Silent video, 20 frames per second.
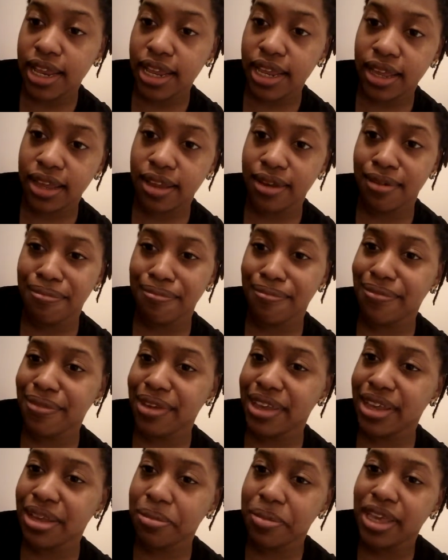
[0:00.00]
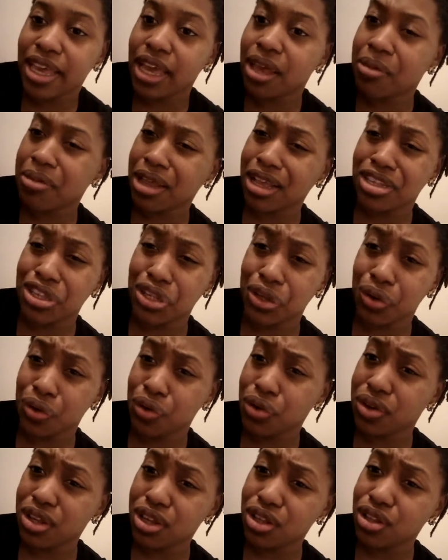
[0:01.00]
And it became like a
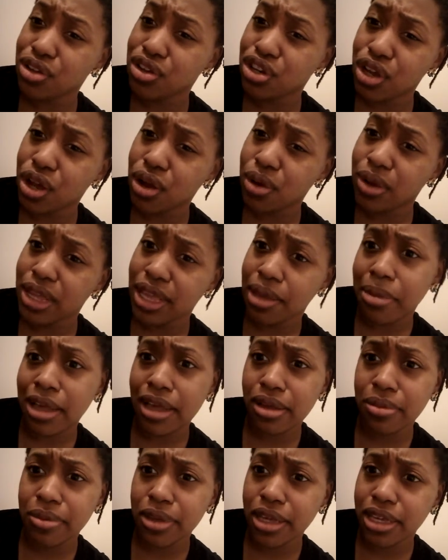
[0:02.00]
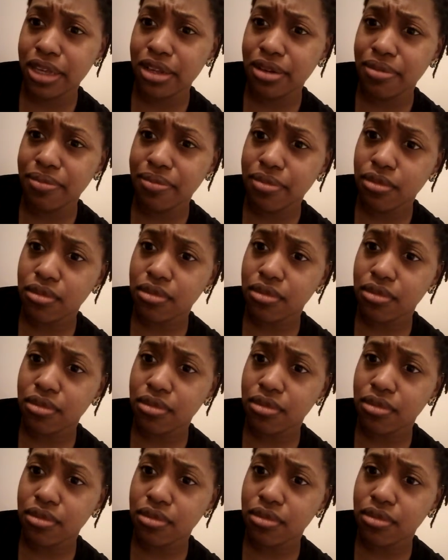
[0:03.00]
serial killer show, in my opinion.